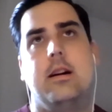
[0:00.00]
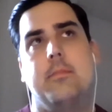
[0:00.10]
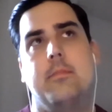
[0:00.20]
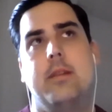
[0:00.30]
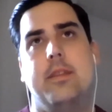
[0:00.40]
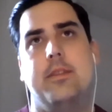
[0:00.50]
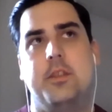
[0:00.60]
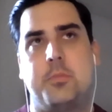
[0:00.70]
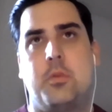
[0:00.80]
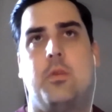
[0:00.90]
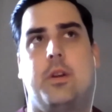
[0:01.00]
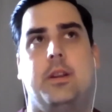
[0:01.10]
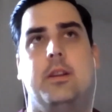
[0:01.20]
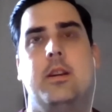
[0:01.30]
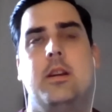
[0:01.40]
At this point,
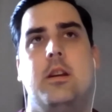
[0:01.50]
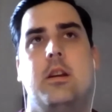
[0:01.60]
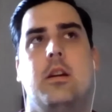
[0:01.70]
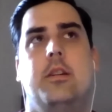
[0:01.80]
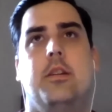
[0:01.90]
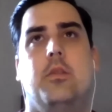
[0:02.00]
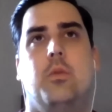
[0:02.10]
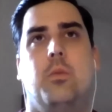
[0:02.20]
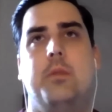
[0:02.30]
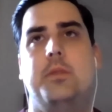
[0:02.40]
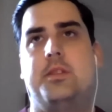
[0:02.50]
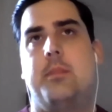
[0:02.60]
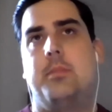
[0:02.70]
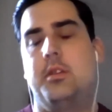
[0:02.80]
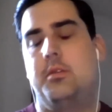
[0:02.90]
the way we step
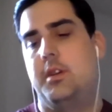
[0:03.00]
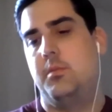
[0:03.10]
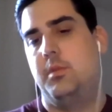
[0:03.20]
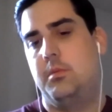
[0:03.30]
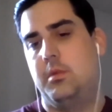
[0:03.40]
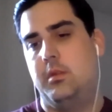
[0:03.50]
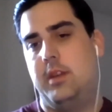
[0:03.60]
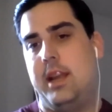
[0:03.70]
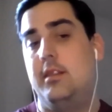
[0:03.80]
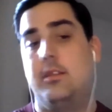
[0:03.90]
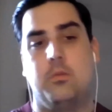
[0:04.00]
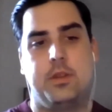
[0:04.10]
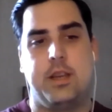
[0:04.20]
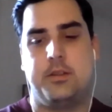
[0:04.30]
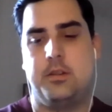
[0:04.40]
into it, anything we're
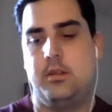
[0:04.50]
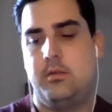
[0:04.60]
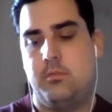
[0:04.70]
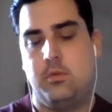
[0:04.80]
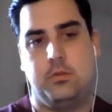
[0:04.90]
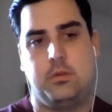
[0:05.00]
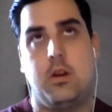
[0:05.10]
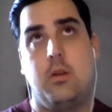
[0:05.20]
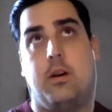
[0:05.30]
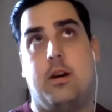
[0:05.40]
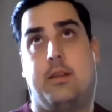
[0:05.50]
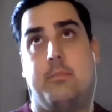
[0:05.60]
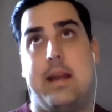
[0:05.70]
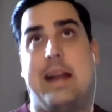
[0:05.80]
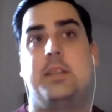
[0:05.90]
testing will go on a
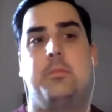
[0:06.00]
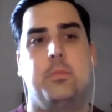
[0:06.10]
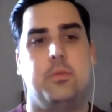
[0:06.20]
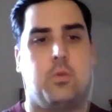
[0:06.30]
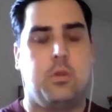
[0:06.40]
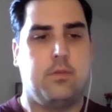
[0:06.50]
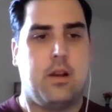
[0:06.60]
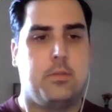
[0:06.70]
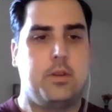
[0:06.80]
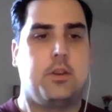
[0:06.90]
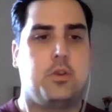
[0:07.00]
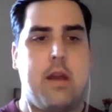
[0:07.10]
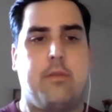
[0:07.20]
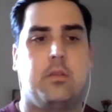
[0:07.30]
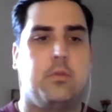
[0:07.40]
maximum of 25% of
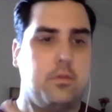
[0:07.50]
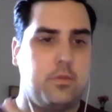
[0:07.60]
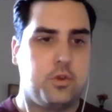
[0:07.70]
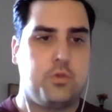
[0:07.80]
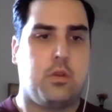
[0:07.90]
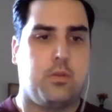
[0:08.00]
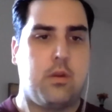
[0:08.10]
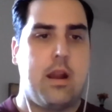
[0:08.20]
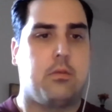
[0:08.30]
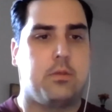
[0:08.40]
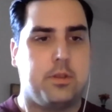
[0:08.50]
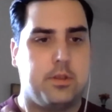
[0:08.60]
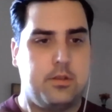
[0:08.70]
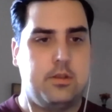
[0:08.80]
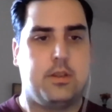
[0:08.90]
traffic for the first 24 hours
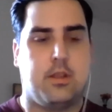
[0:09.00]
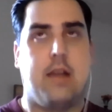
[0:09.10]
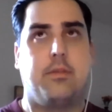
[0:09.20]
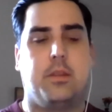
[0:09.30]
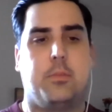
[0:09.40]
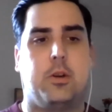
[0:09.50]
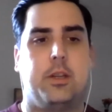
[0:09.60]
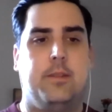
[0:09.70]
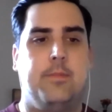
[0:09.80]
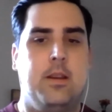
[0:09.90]
it's live in the market.